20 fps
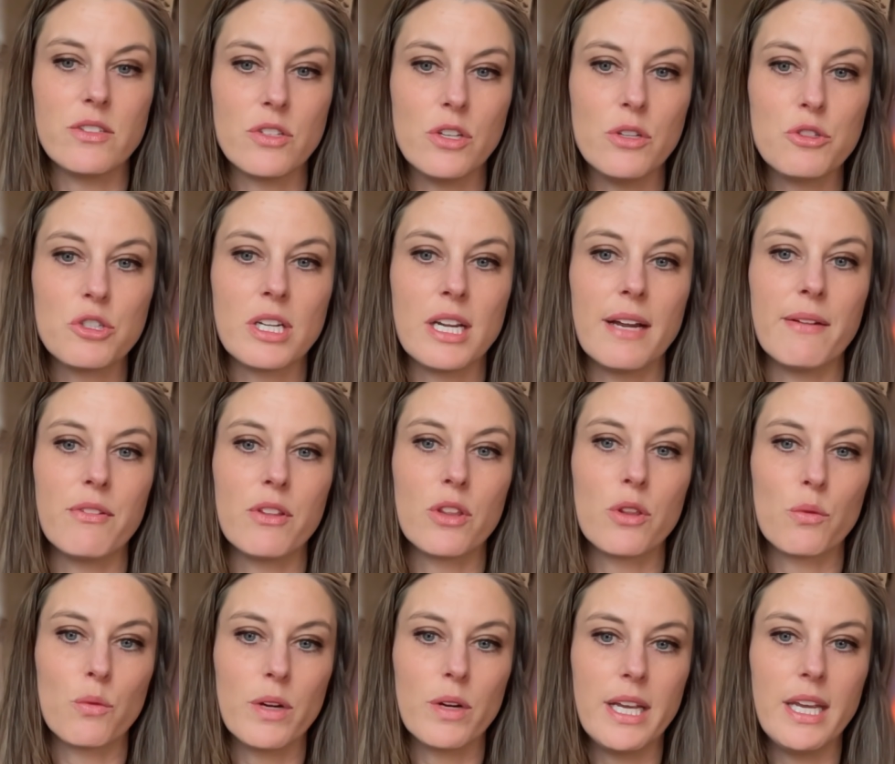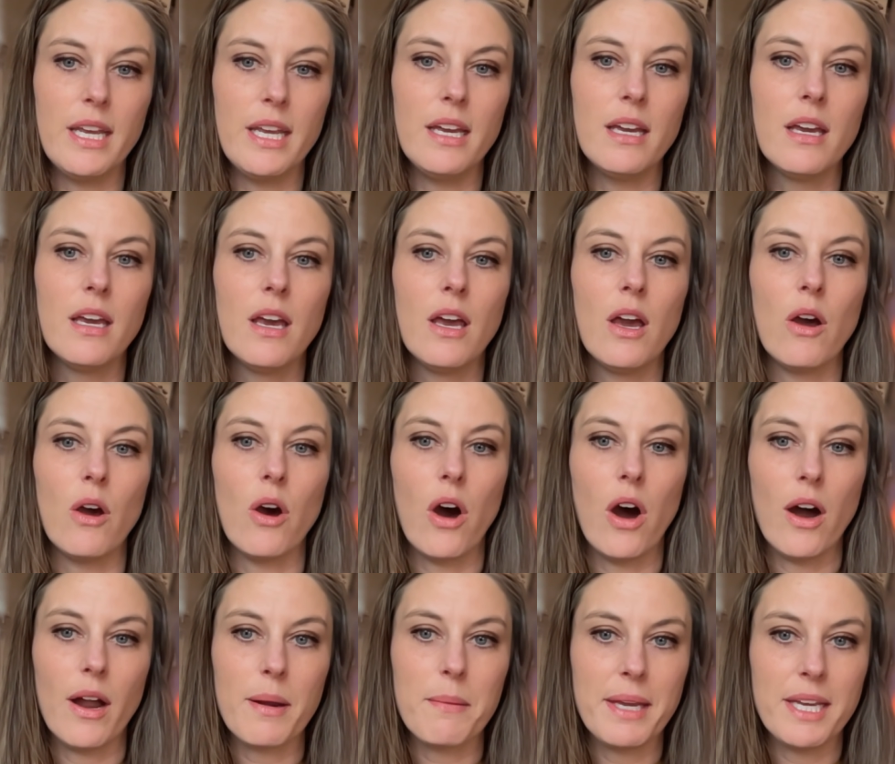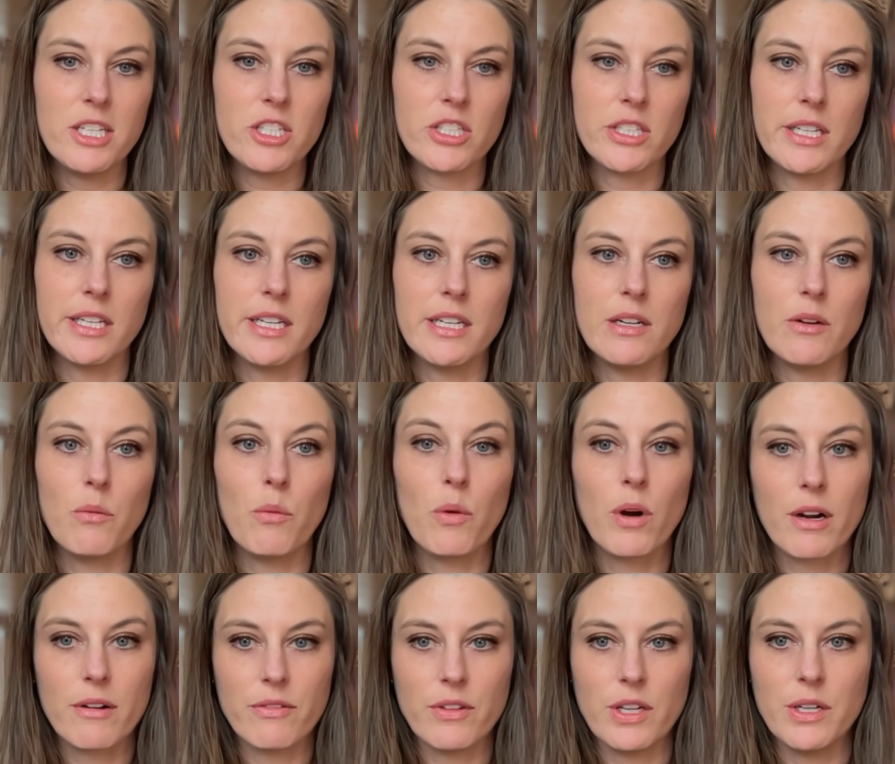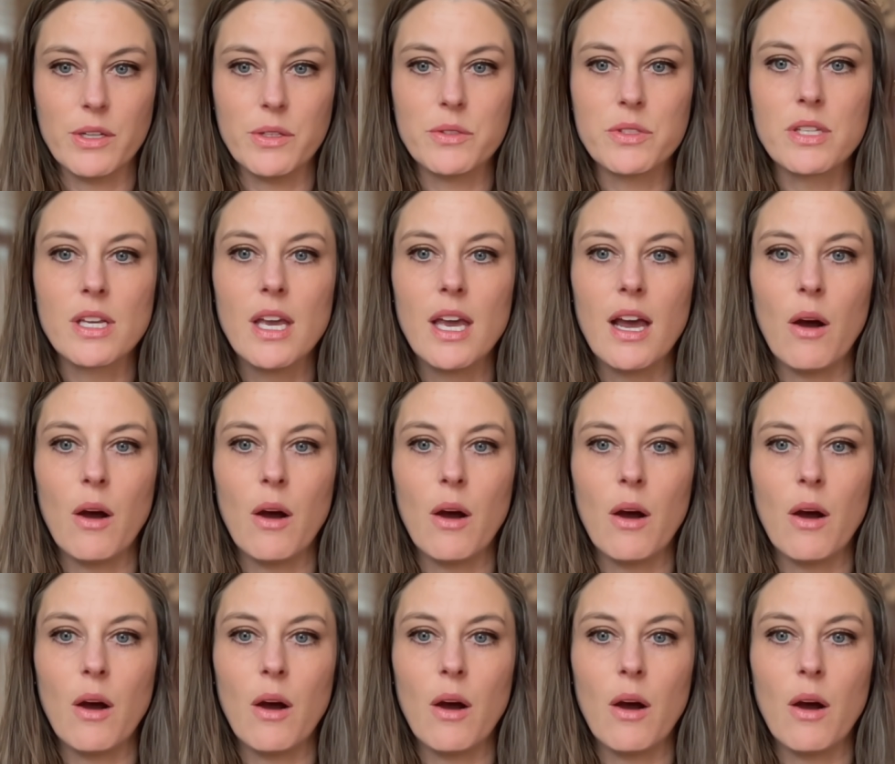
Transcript: So you should have 3 automation workflows.